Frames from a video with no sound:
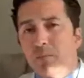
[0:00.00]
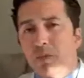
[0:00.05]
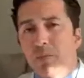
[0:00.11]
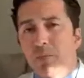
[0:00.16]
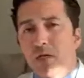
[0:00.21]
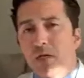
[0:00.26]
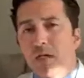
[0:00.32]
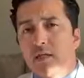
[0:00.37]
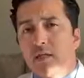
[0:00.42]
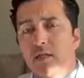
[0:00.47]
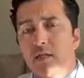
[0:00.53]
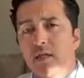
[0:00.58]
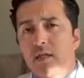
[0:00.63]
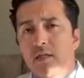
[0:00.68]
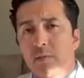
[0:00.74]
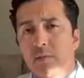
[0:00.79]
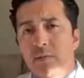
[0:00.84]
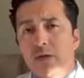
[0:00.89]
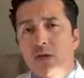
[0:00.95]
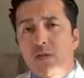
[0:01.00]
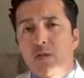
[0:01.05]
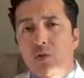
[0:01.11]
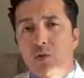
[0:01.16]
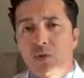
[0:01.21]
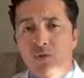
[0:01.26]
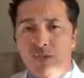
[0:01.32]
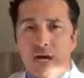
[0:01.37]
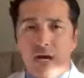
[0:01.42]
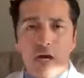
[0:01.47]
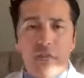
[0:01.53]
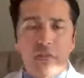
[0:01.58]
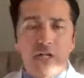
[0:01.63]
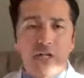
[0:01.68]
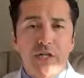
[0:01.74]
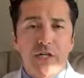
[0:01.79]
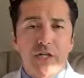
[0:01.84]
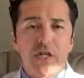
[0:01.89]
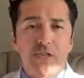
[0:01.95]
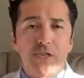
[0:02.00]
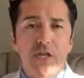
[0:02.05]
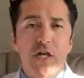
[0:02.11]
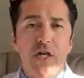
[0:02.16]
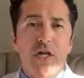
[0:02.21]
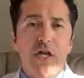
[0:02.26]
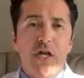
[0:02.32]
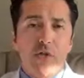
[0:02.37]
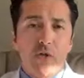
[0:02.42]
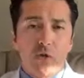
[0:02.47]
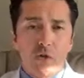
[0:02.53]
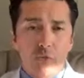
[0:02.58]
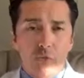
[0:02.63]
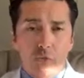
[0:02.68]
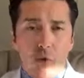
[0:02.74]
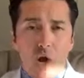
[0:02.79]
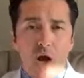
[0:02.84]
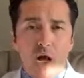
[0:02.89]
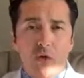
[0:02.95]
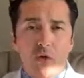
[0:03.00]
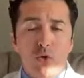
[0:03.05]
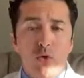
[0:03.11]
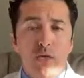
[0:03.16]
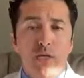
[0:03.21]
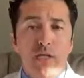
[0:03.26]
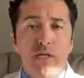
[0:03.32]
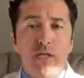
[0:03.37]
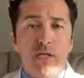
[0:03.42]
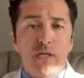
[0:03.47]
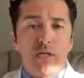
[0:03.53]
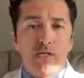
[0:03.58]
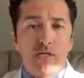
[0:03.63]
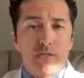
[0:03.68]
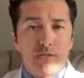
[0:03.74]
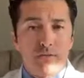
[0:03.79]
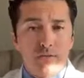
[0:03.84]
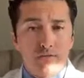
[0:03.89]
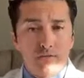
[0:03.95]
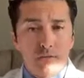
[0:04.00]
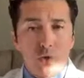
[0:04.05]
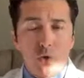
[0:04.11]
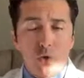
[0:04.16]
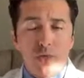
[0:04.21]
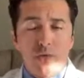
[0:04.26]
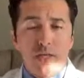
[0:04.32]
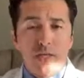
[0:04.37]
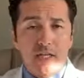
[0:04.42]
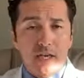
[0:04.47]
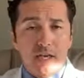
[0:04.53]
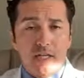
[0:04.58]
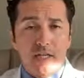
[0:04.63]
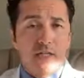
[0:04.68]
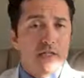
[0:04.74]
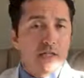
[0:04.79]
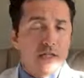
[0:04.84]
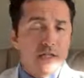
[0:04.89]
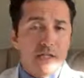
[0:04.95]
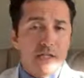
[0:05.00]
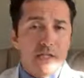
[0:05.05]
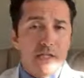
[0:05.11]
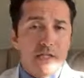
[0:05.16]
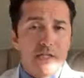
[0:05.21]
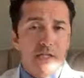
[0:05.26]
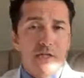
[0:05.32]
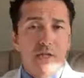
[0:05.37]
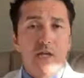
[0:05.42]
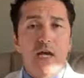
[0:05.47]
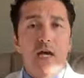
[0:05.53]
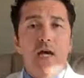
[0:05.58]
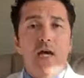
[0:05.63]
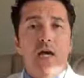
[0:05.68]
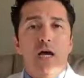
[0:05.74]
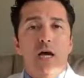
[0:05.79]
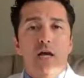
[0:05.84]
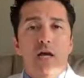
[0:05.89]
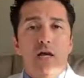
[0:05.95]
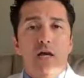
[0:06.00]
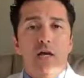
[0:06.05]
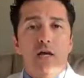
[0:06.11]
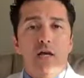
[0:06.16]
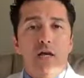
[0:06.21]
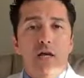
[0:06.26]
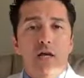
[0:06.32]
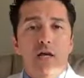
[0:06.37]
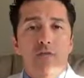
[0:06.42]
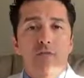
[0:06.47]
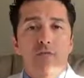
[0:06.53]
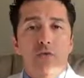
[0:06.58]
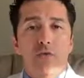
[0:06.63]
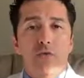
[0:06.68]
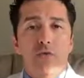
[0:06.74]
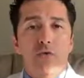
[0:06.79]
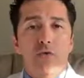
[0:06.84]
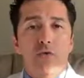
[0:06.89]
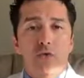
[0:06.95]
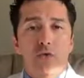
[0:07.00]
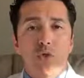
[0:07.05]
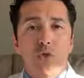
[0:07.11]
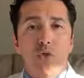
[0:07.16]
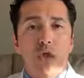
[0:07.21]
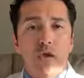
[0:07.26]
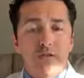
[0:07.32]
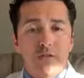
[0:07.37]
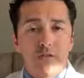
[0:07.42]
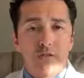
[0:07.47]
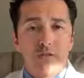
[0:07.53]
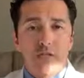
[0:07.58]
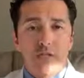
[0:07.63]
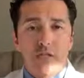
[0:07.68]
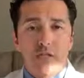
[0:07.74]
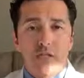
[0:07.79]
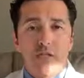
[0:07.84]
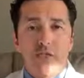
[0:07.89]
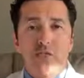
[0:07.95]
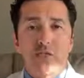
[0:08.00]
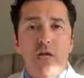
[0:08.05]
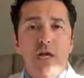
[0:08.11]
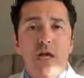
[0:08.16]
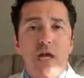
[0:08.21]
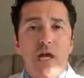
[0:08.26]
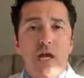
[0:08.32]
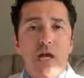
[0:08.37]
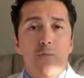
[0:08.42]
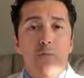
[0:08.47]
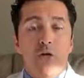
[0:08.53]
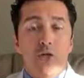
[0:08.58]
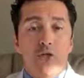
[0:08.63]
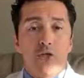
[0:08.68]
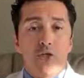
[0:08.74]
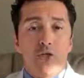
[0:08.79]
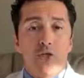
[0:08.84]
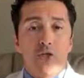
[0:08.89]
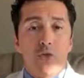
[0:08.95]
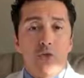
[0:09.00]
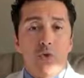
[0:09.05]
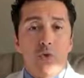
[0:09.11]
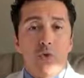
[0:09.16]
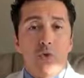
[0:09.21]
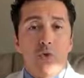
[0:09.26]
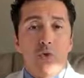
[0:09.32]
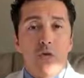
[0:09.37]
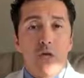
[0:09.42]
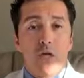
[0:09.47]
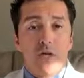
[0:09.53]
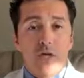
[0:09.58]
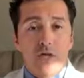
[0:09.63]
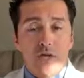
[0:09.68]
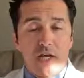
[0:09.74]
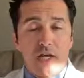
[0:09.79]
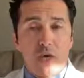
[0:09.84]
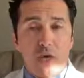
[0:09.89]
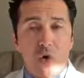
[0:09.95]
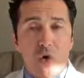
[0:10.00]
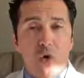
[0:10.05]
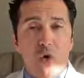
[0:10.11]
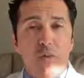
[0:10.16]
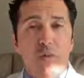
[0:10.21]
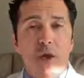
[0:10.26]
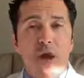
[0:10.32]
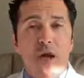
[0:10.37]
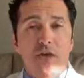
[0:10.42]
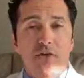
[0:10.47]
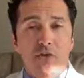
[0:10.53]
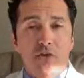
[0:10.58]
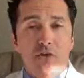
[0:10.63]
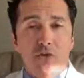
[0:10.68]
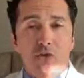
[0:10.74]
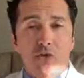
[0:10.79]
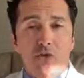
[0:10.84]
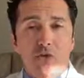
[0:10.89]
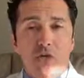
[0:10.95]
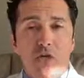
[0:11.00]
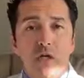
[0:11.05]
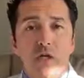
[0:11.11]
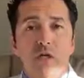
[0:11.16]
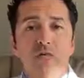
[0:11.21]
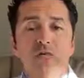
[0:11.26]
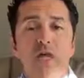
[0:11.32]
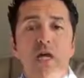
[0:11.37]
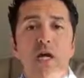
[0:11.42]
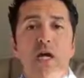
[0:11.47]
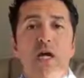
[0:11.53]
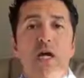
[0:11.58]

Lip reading: But I think as a patient with diabetes, your priority is to avoid getting the disease. And if you do have the disease, make sure you stay at home, hydrate yourself,